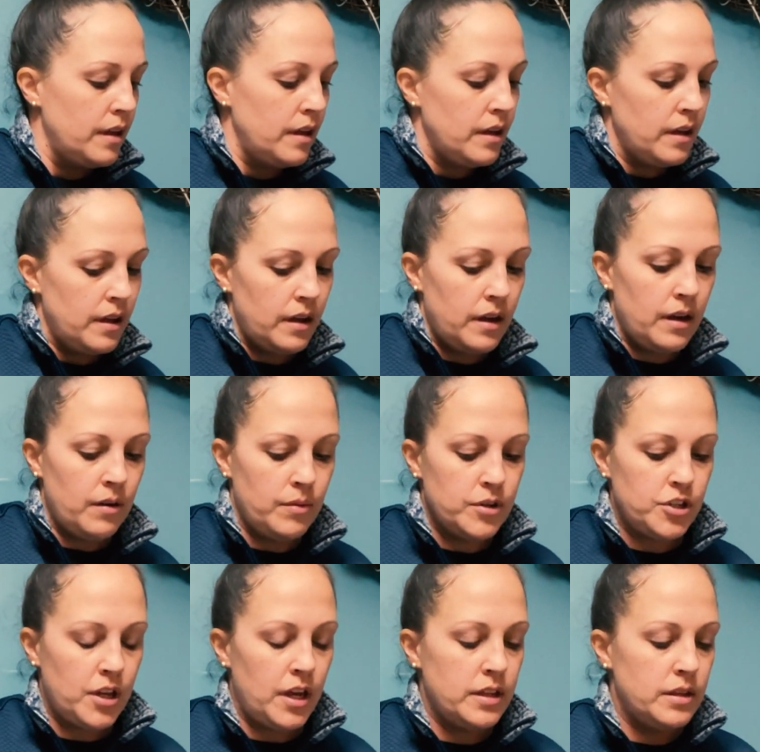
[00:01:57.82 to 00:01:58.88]
I wish
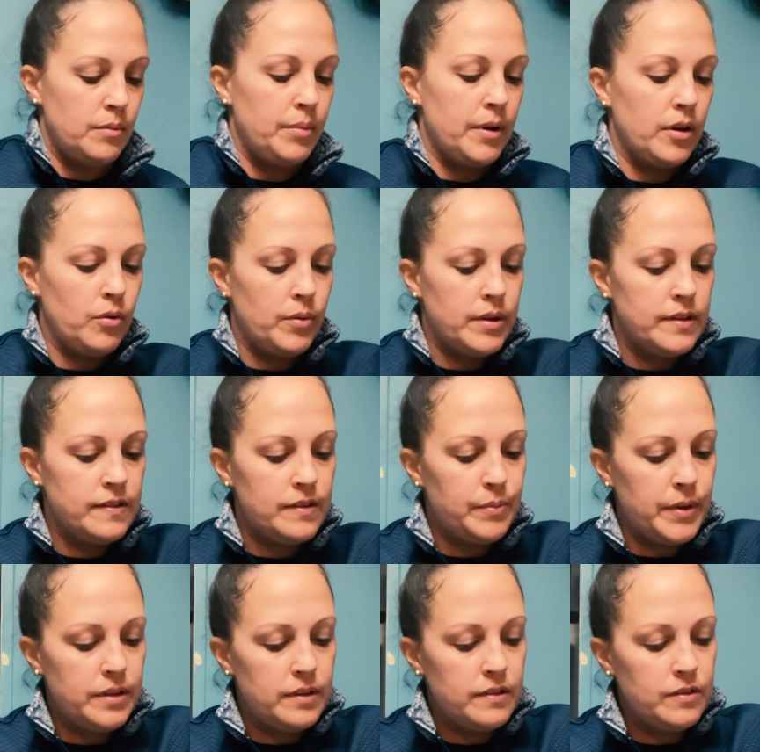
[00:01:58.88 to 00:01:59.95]
I had the bigger ones,
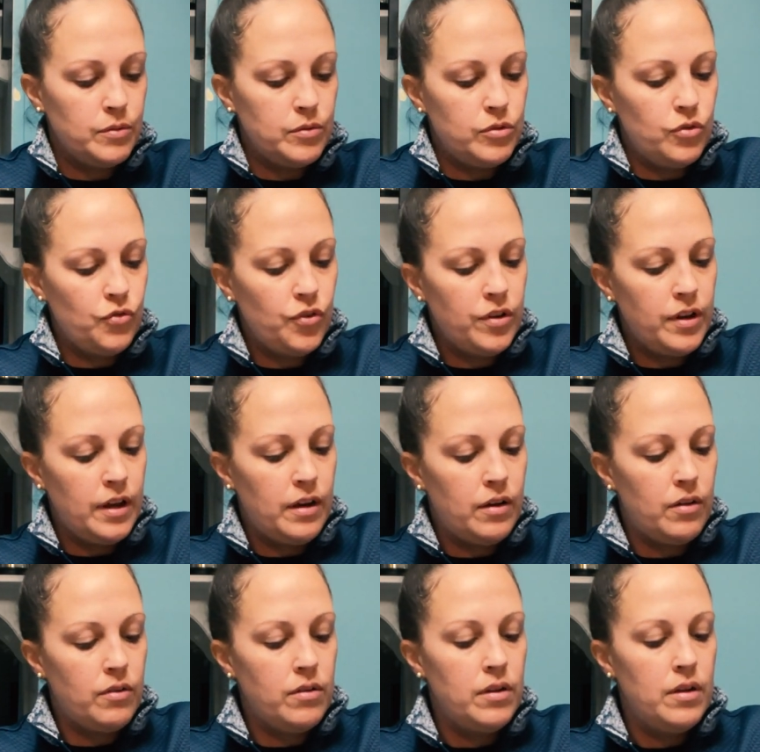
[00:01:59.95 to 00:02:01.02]
but this will do for now.